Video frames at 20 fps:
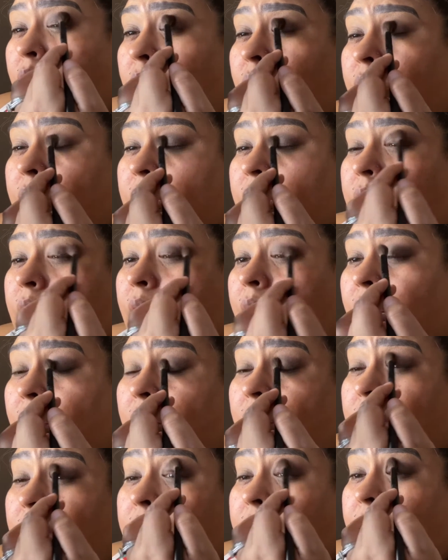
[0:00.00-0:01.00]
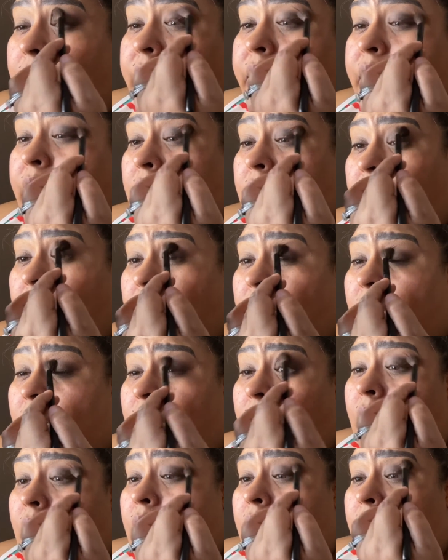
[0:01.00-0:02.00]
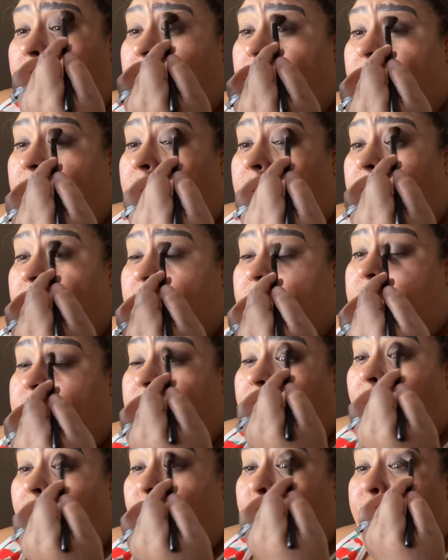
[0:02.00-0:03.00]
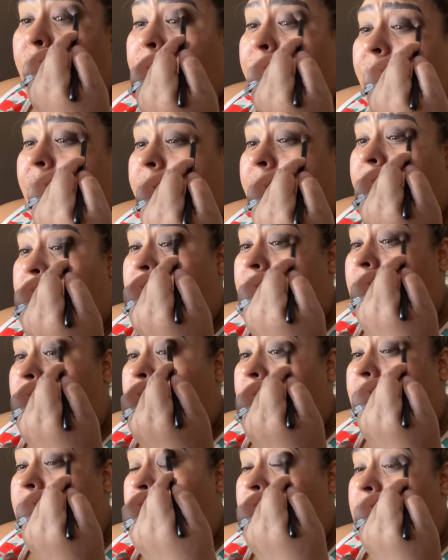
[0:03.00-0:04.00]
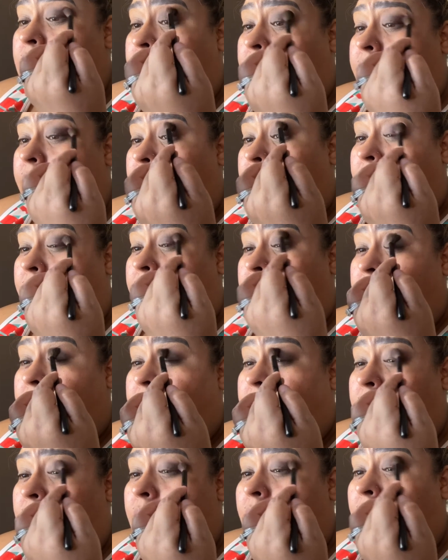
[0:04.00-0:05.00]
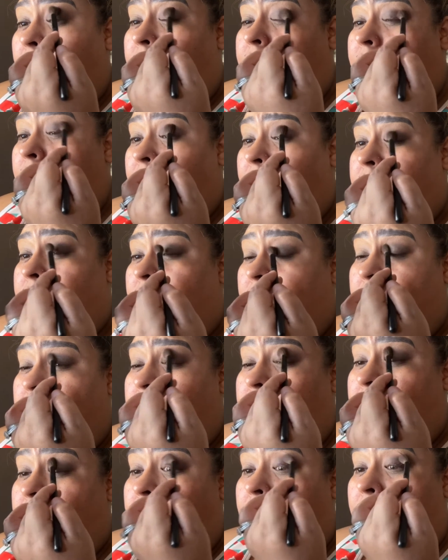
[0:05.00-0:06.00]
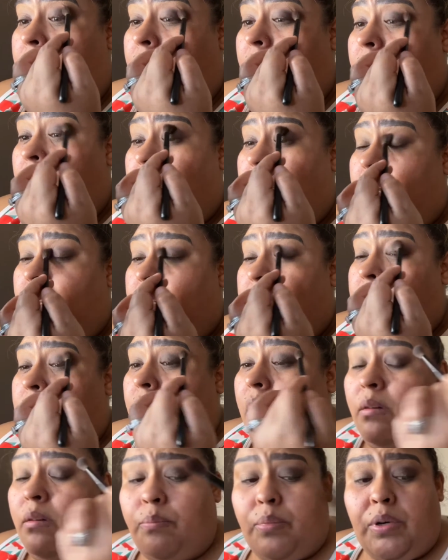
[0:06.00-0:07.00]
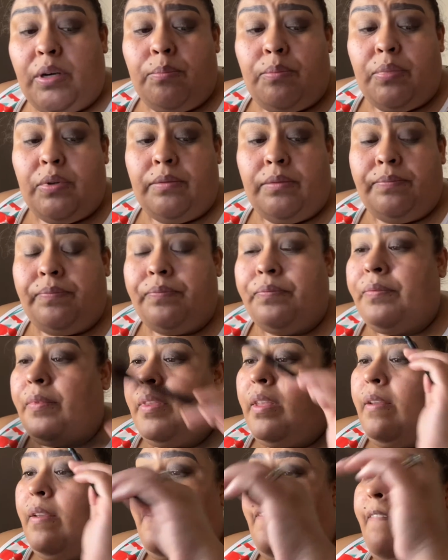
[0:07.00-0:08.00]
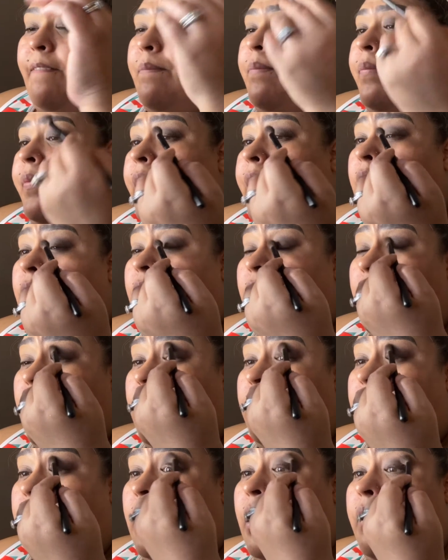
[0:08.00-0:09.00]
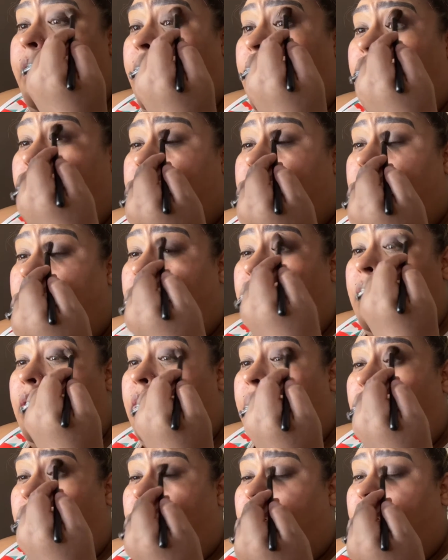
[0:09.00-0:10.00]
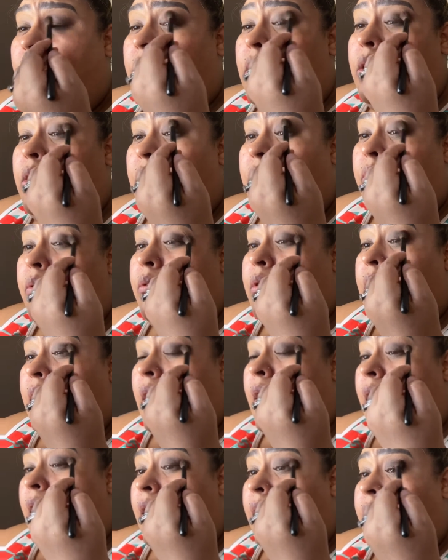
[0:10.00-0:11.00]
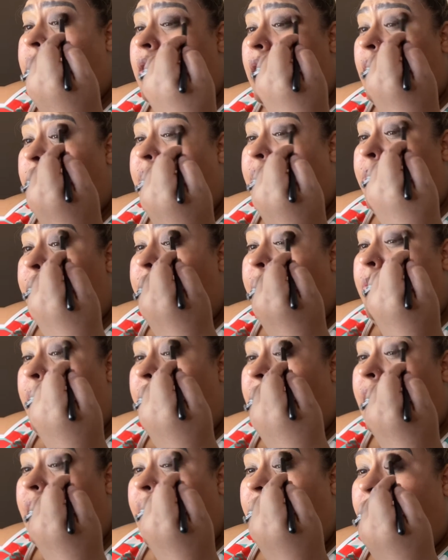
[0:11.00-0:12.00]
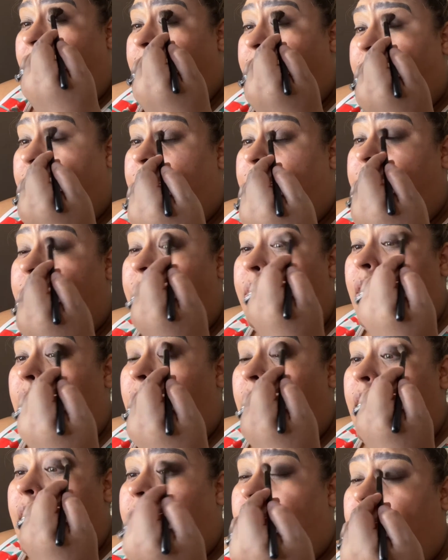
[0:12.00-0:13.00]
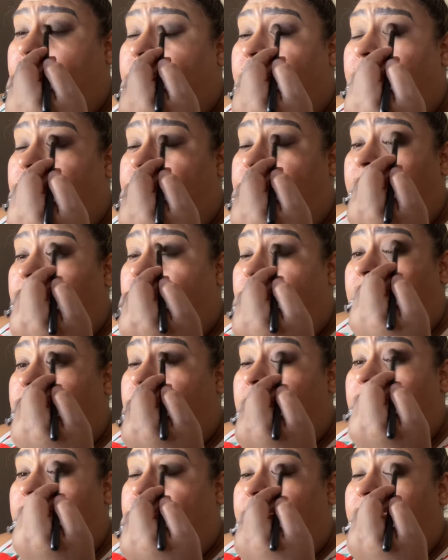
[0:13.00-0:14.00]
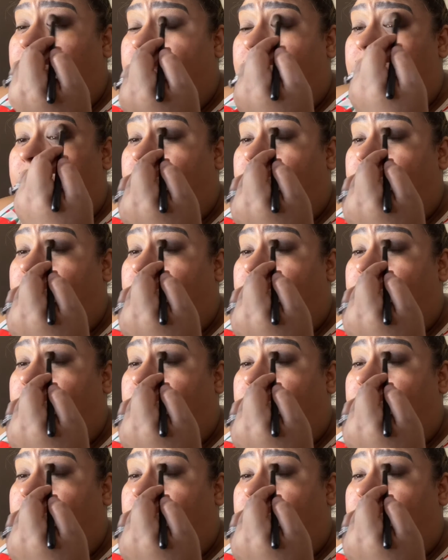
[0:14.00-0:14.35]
what the hell, an eyeshadow to help you blend the dark color. If you guys are using a dark purple, if you guys want to use a dark purple with a light purple, that's even good too, because